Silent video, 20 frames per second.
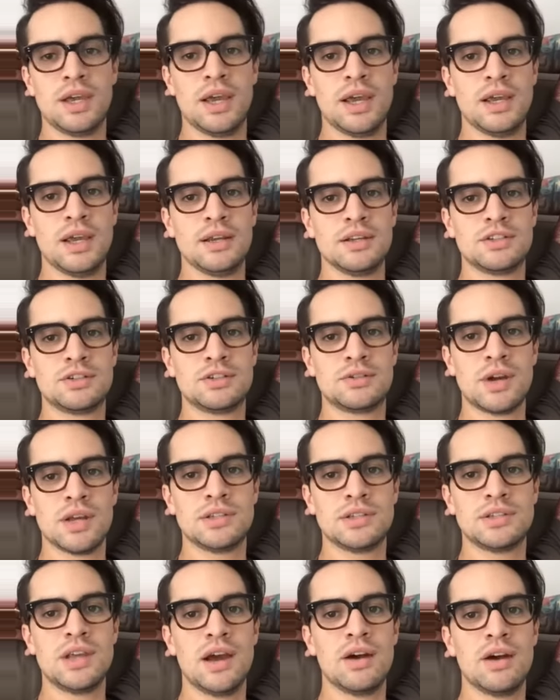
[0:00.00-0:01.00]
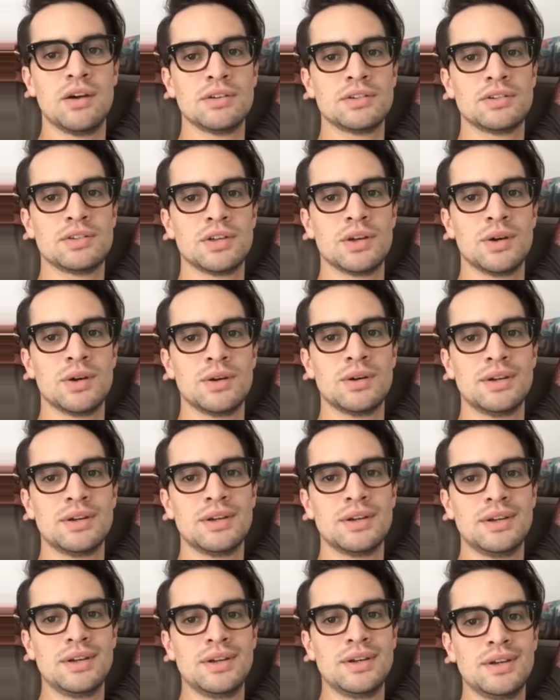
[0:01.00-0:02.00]
and stressed out. So
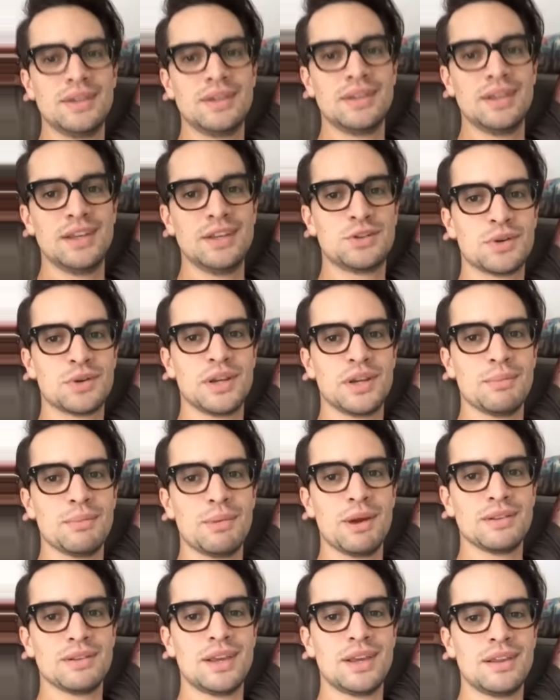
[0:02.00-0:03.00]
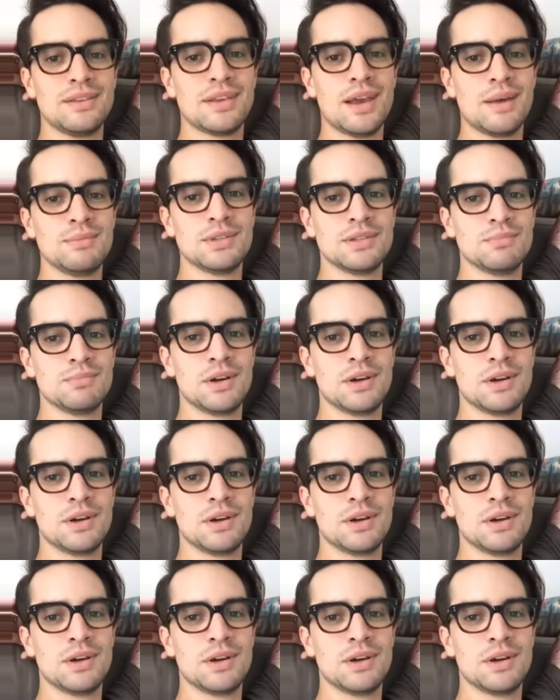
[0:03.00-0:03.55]
they drink about 10 times